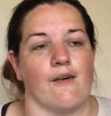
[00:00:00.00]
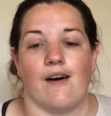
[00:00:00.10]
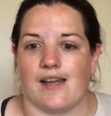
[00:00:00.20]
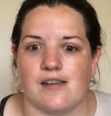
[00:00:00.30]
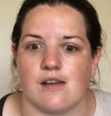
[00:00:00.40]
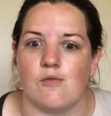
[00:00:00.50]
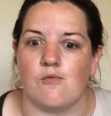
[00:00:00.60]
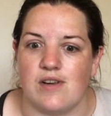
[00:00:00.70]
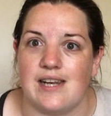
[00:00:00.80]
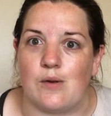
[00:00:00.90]
Now, I
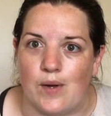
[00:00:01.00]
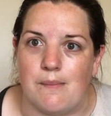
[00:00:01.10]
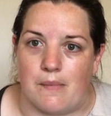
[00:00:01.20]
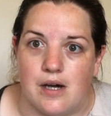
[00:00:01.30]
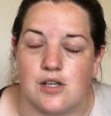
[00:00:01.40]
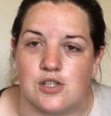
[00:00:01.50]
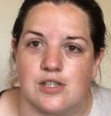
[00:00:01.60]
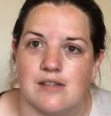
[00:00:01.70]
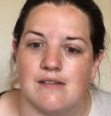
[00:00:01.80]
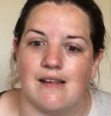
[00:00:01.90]
don't really win
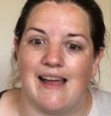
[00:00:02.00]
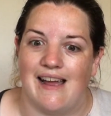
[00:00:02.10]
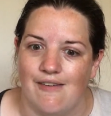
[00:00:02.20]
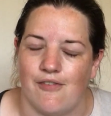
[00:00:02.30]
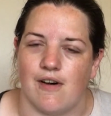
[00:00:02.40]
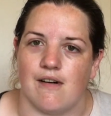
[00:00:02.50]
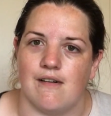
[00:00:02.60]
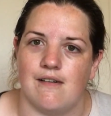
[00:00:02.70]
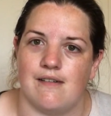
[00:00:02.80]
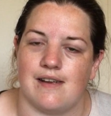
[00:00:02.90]
much,
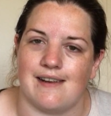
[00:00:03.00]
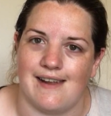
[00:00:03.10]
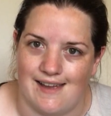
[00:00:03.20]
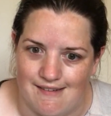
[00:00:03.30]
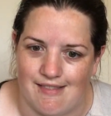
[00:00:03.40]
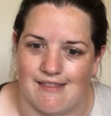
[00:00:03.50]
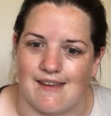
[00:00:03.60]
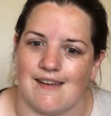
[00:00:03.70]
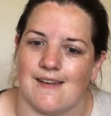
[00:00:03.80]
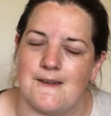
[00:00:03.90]
ever, in
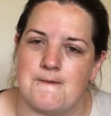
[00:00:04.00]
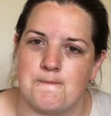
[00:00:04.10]
anything.